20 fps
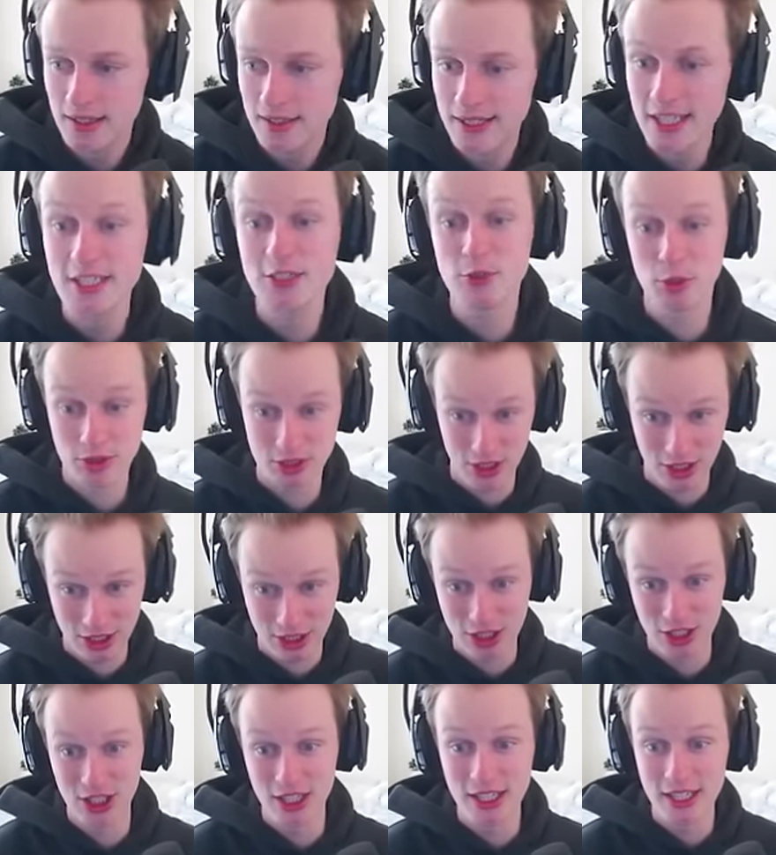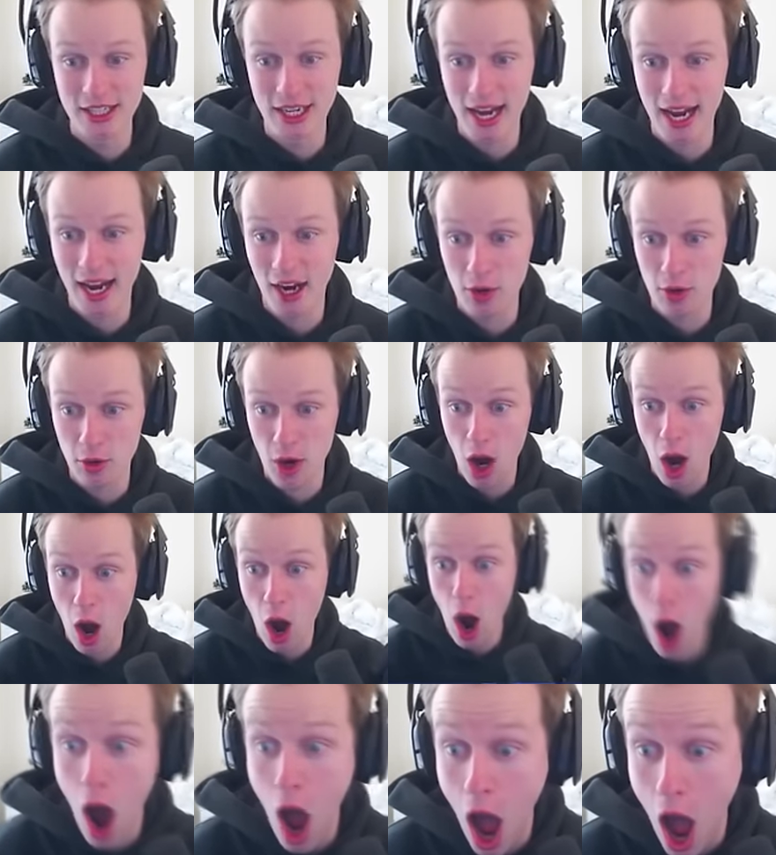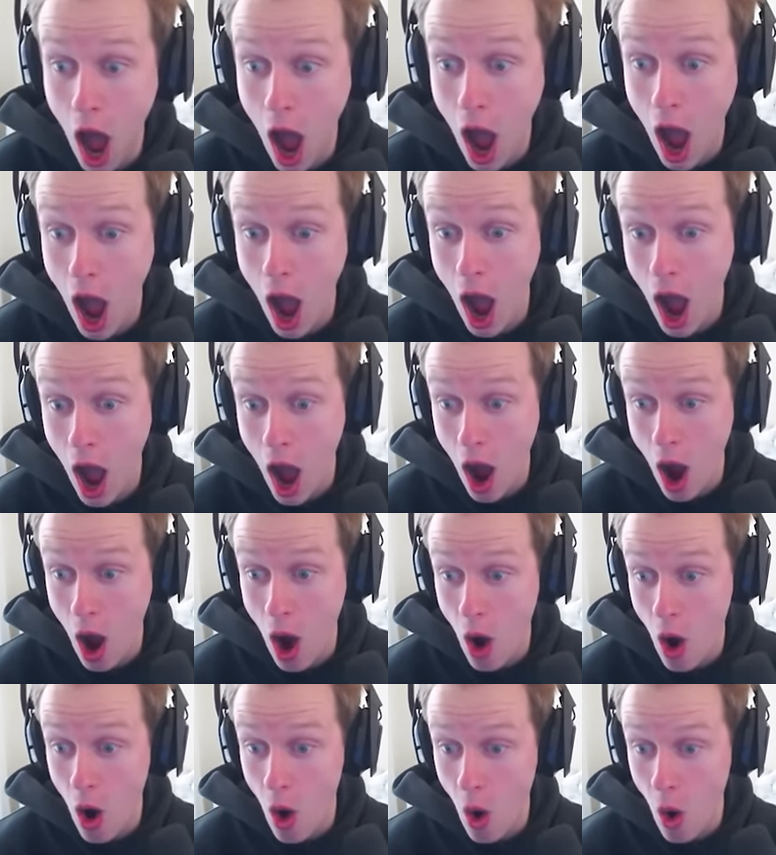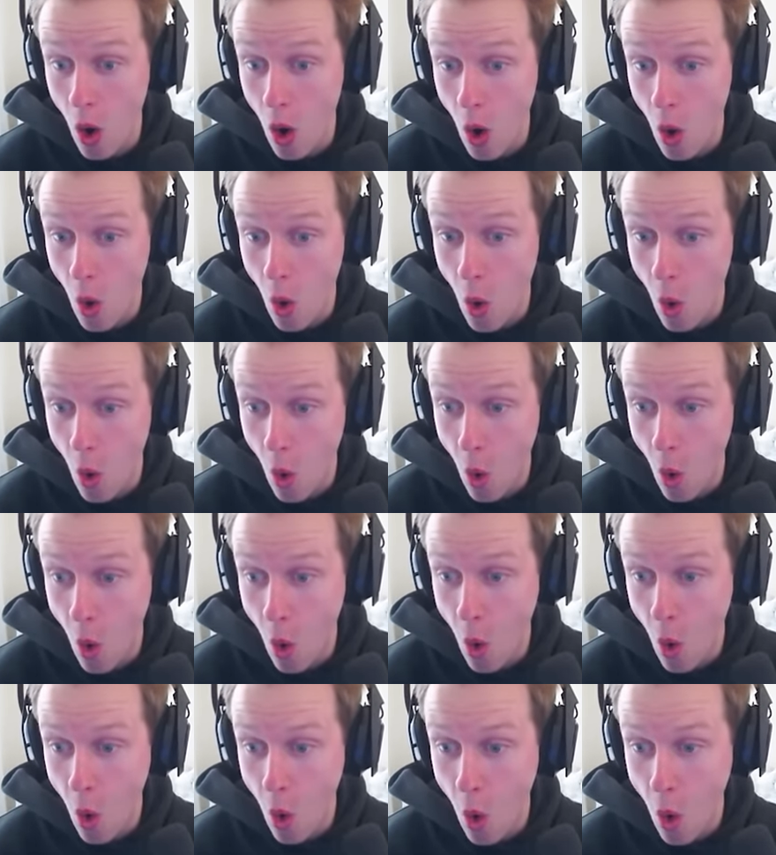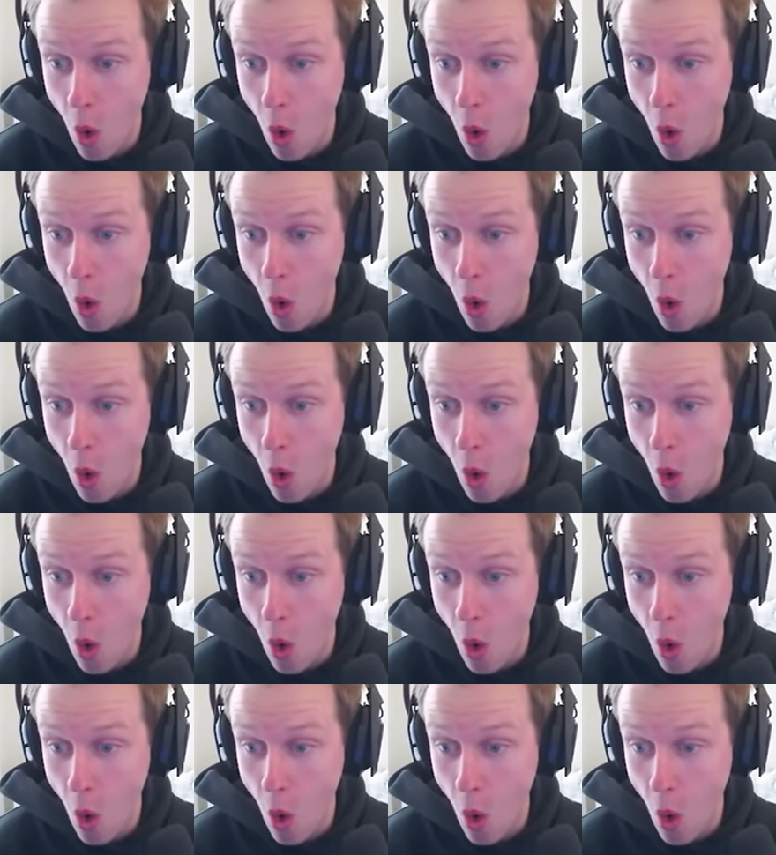This was a good era. Oh!